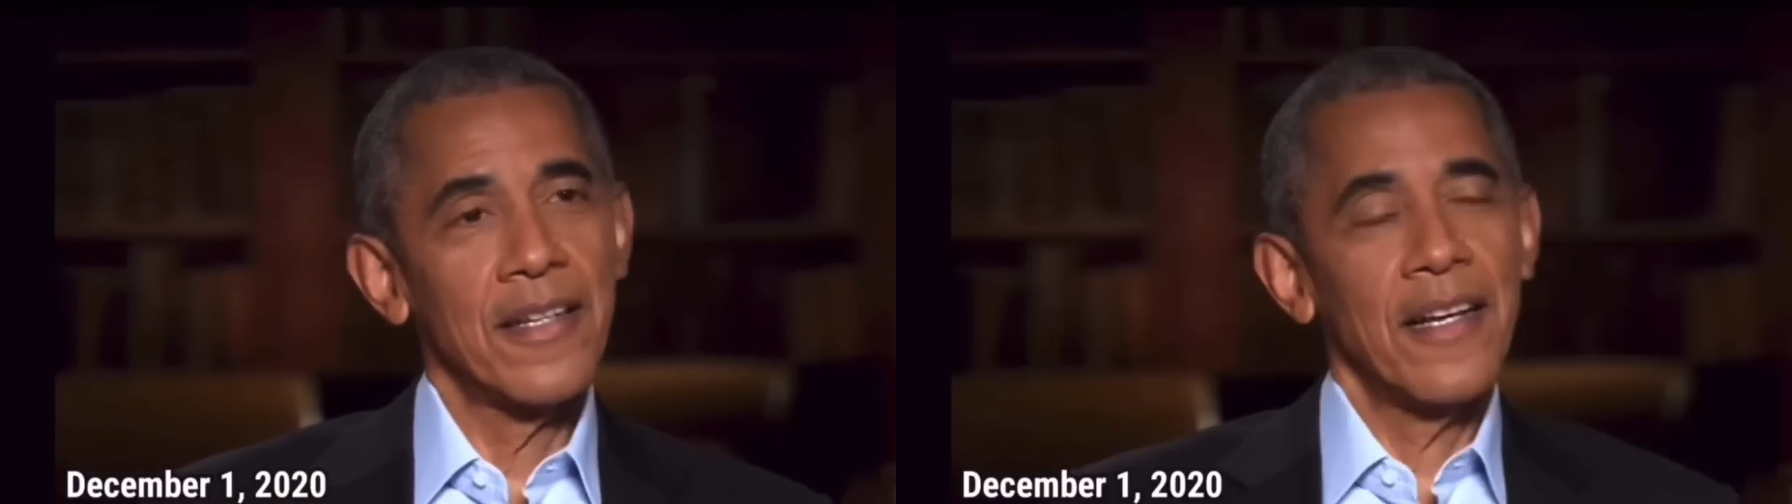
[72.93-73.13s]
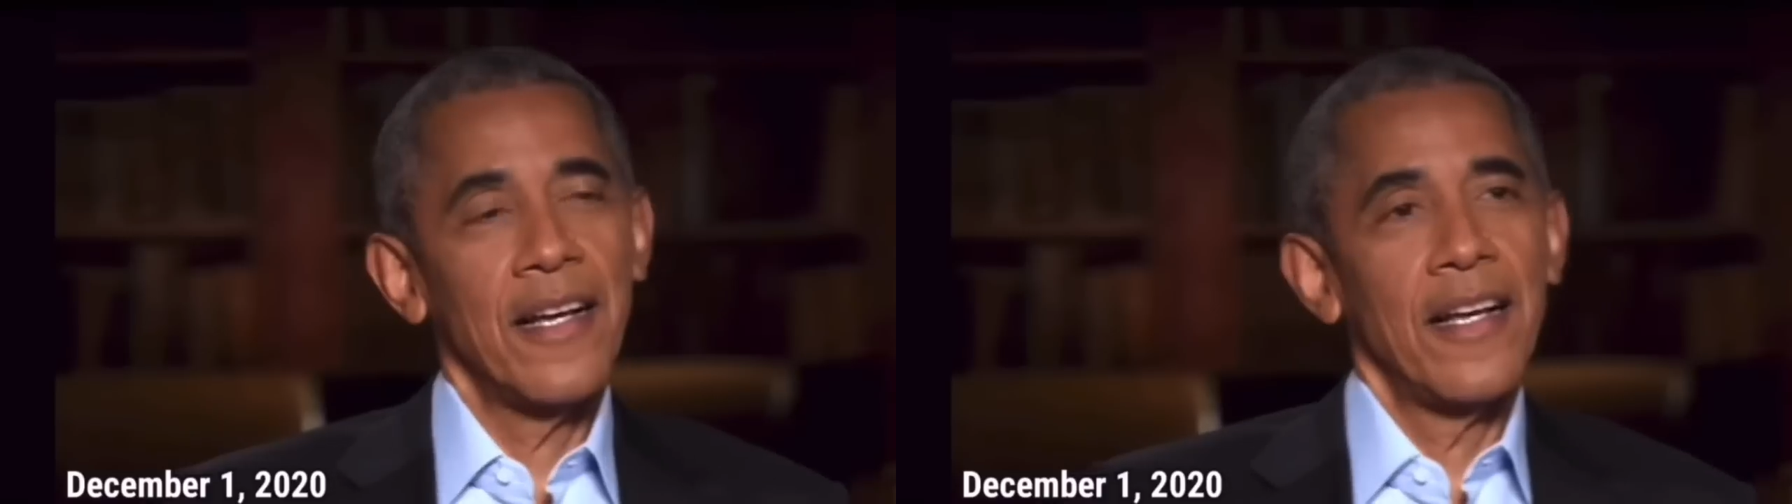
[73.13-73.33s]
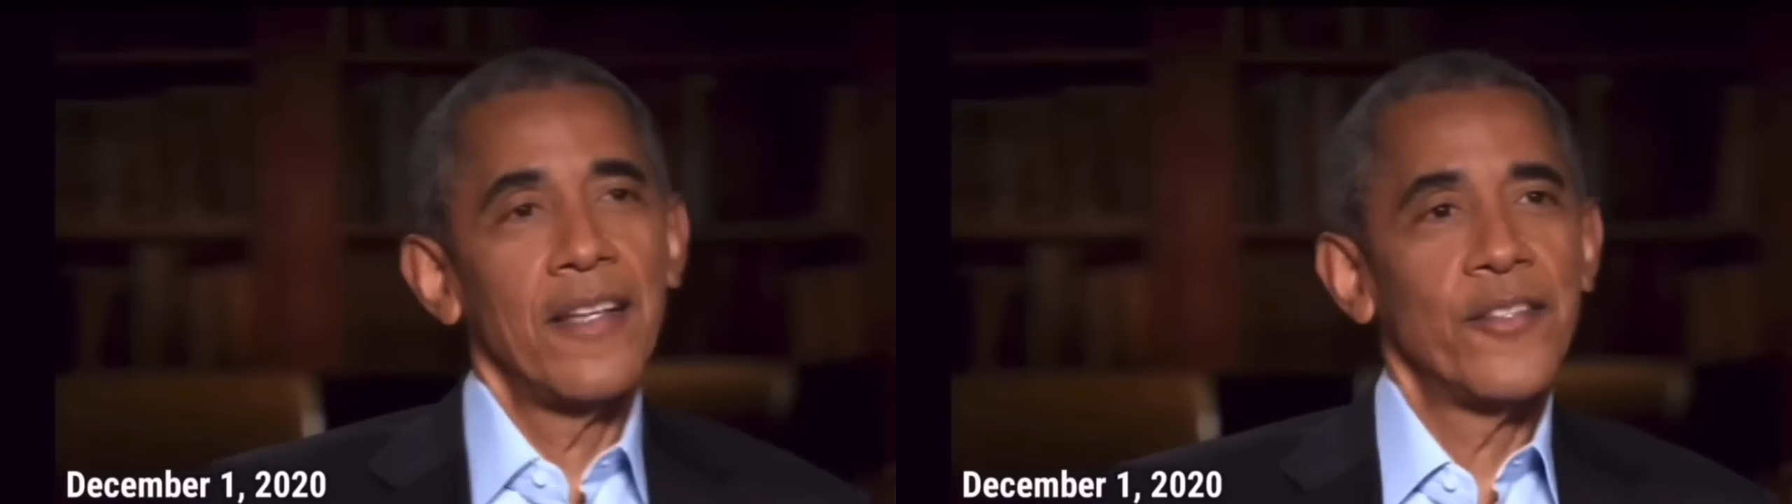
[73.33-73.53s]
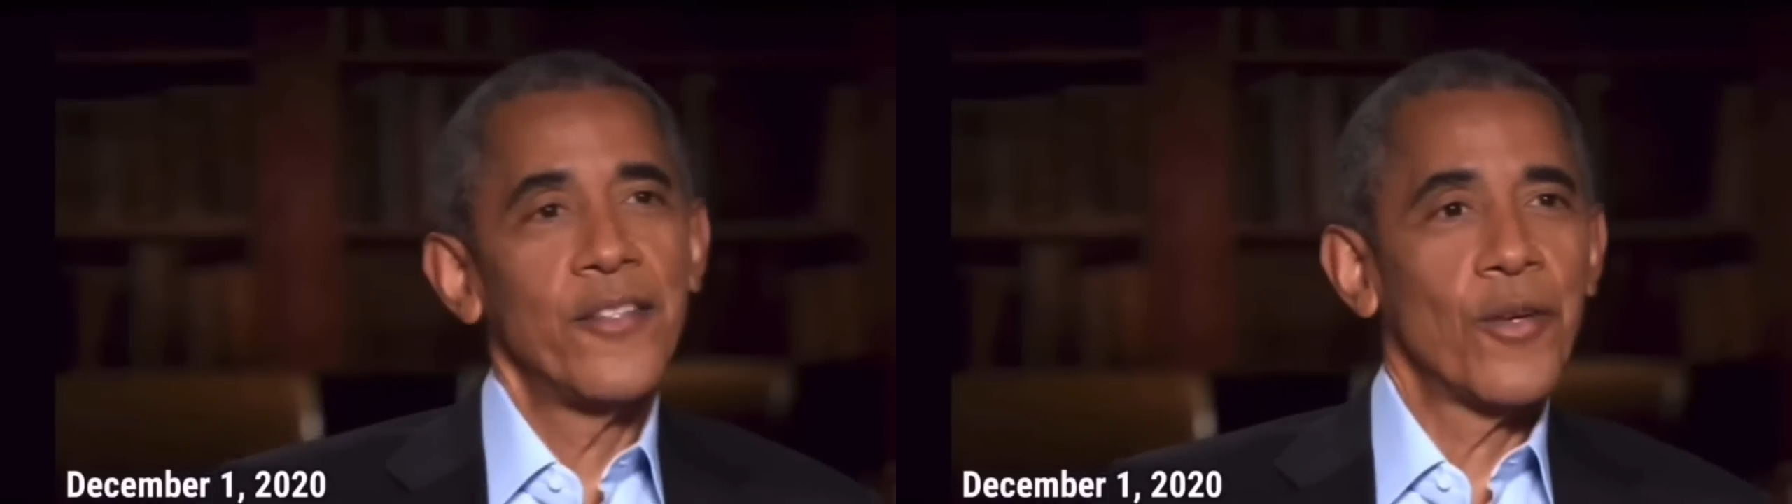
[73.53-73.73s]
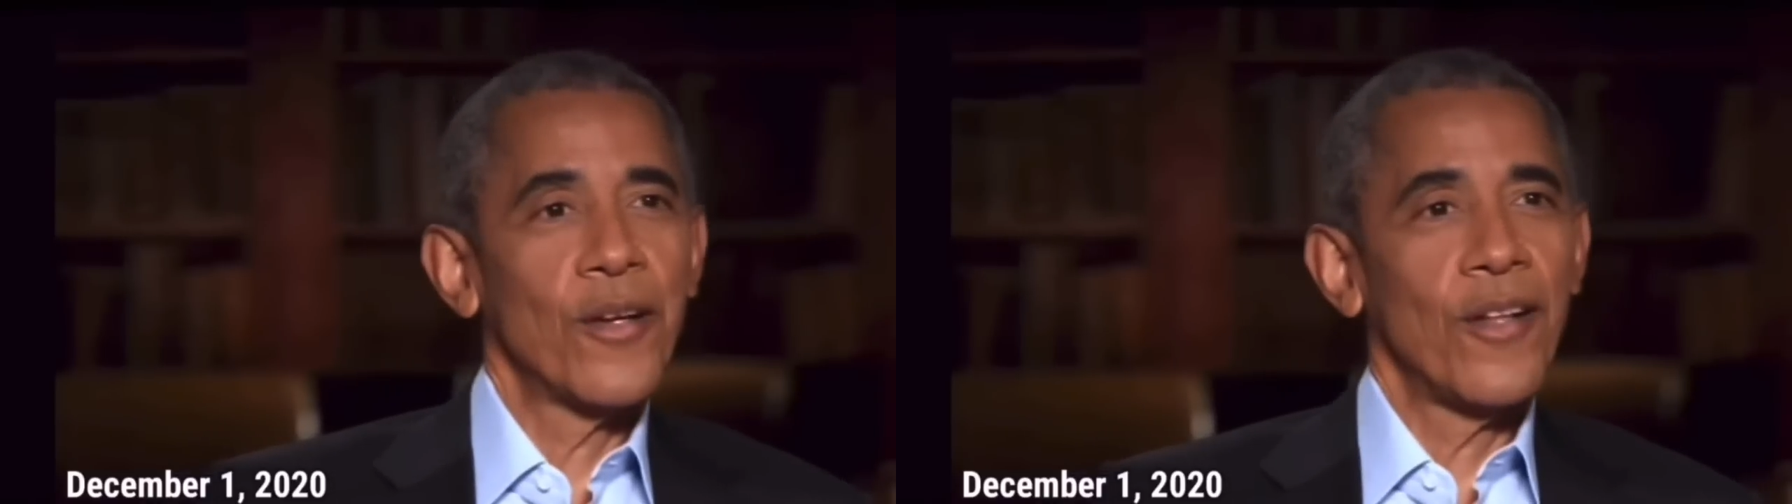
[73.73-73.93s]
uh,
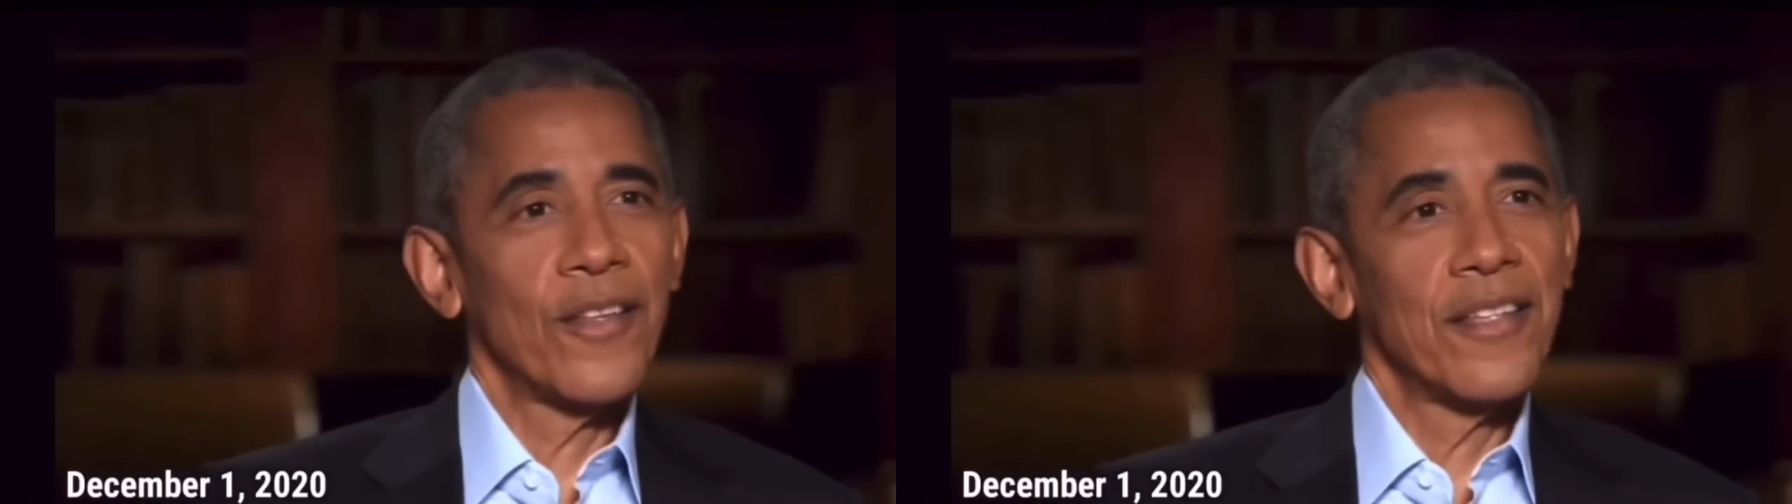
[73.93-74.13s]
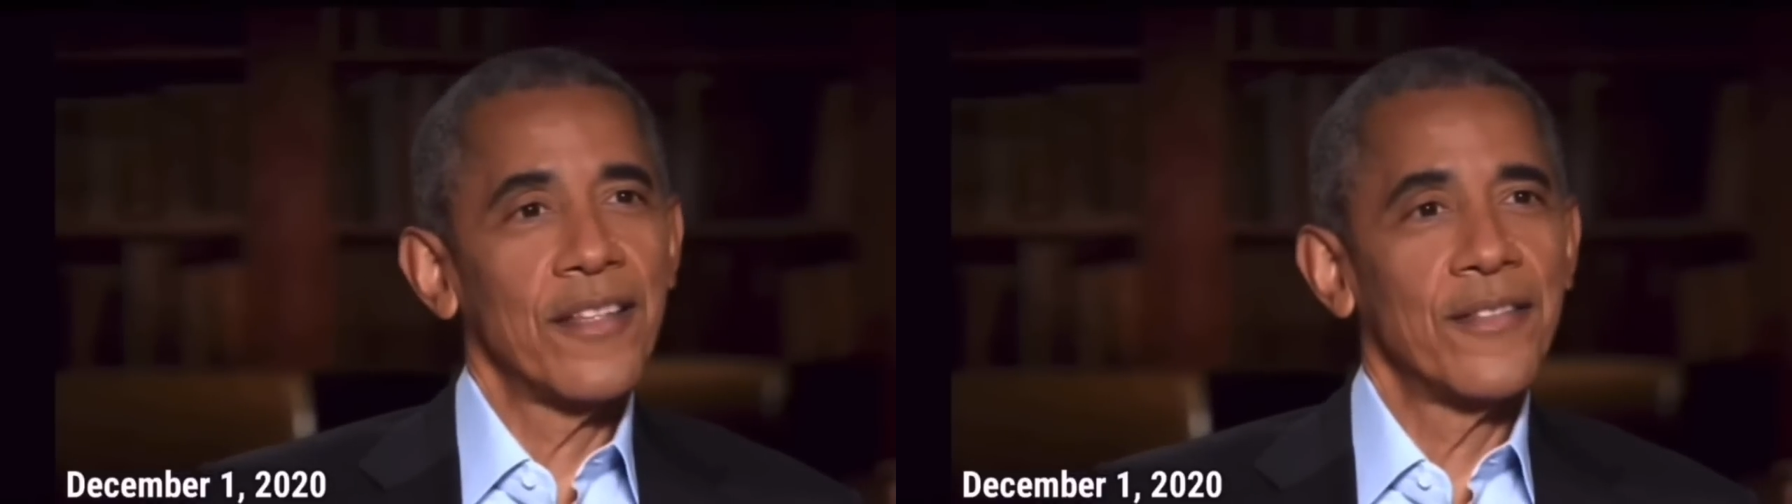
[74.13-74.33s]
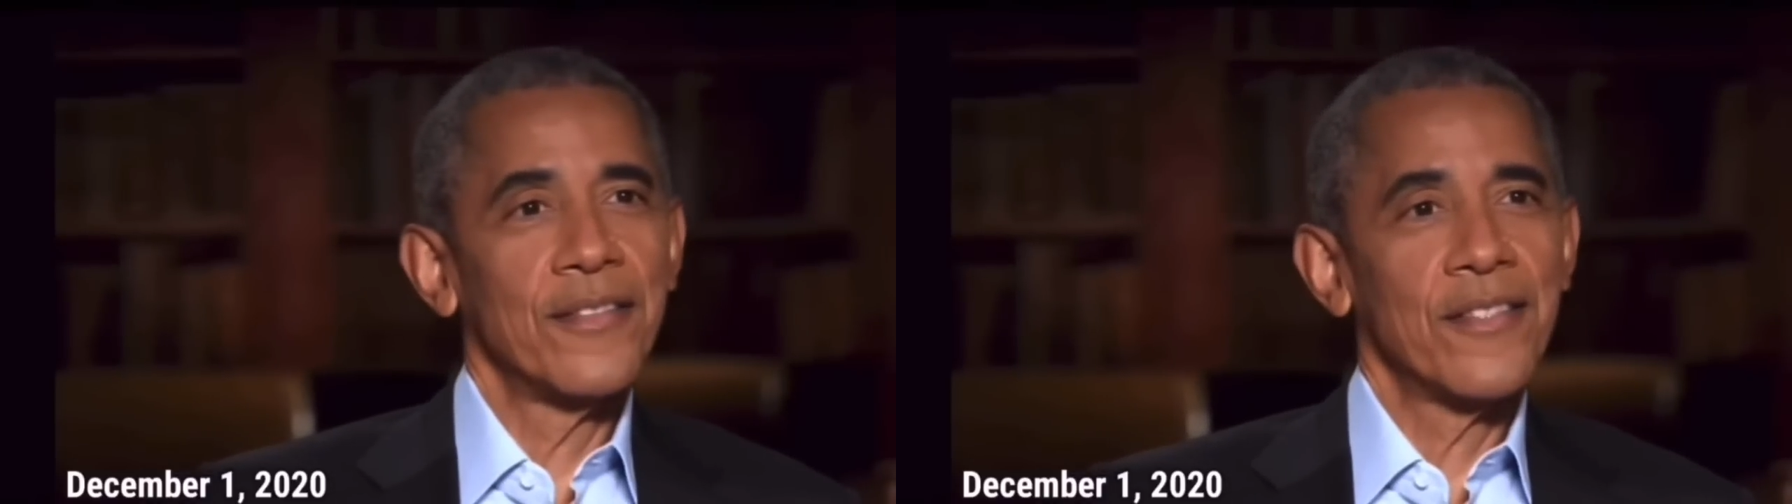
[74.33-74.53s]
doing all the